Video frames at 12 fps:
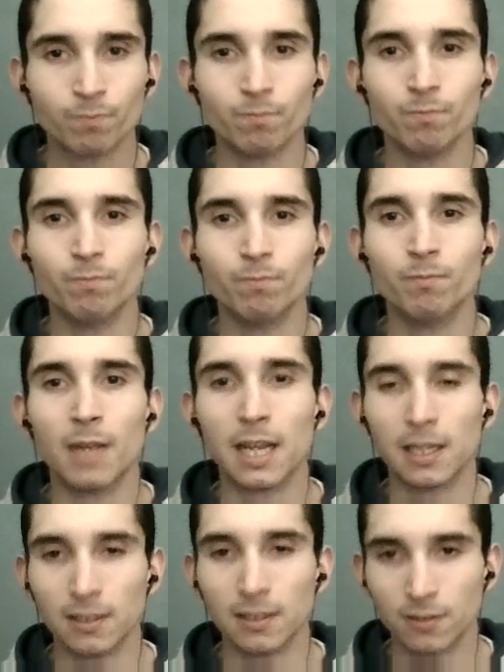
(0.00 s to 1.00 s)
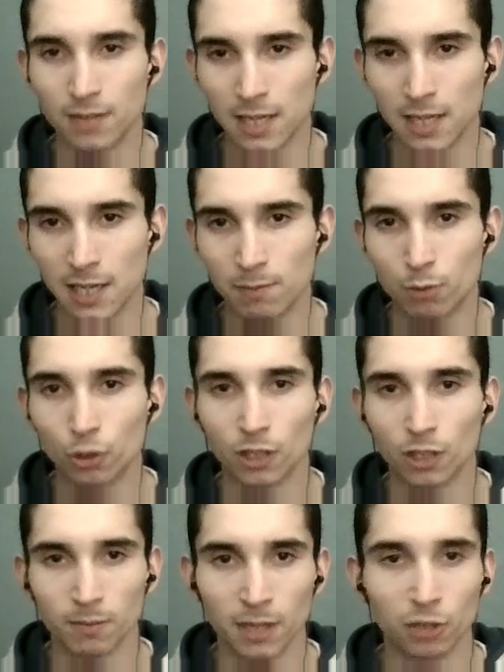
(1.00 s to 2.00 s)
made the project
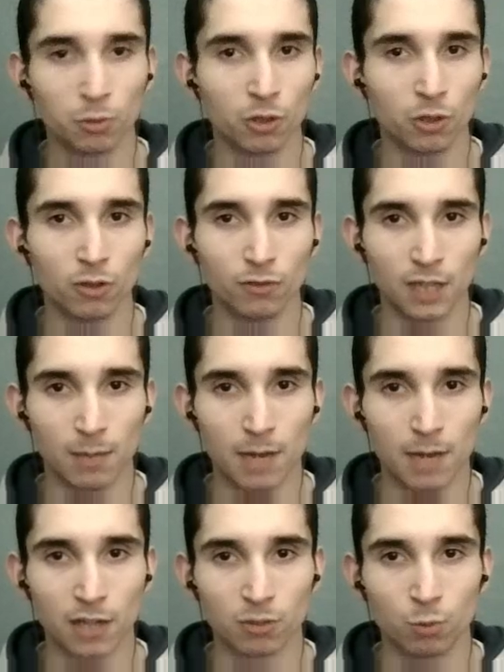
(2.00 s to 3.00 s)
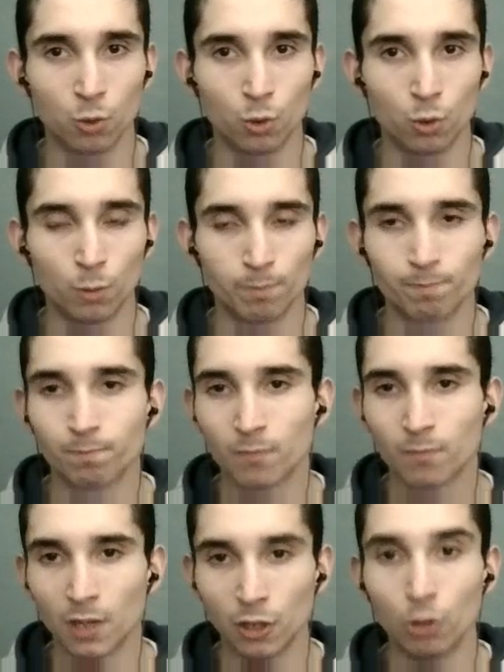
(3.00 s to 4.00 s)
management of Emacs more
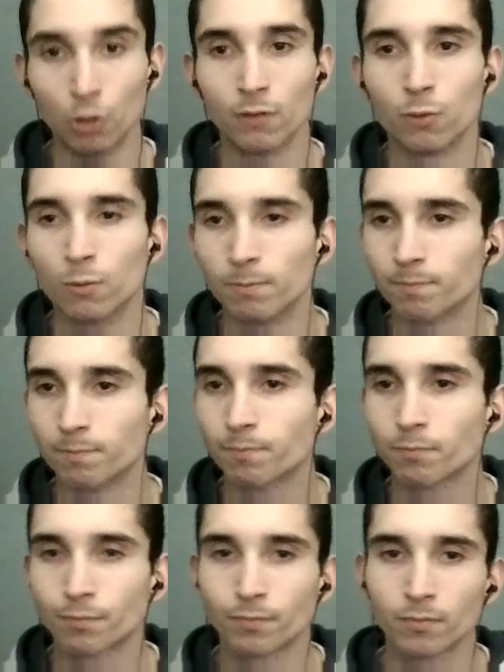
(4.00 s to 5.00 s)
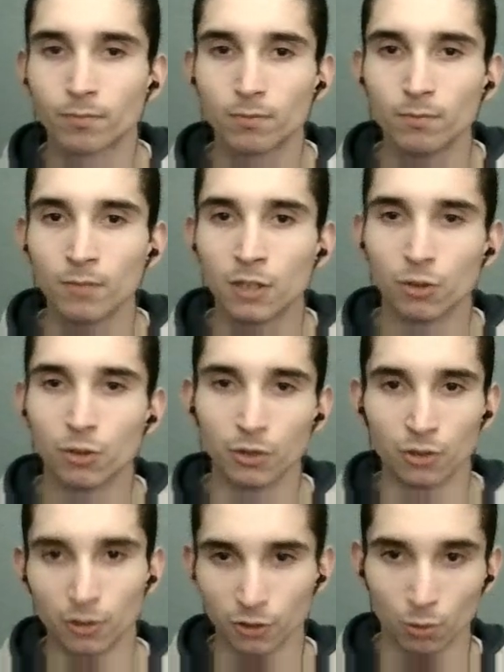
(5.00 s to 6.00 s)
uniform, so it's
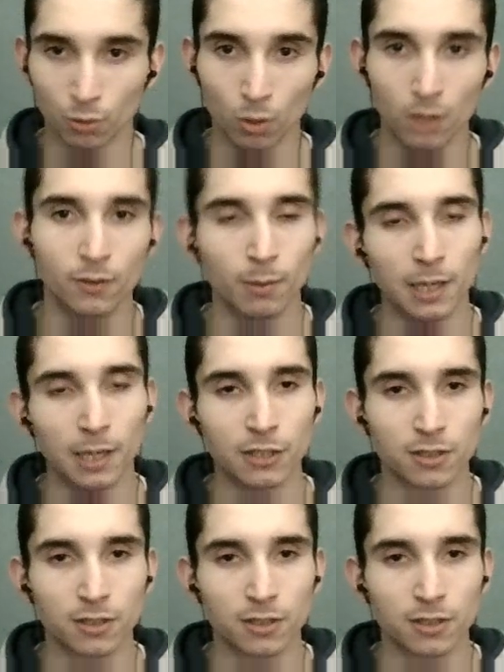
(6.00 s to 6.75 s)
not just all over the place.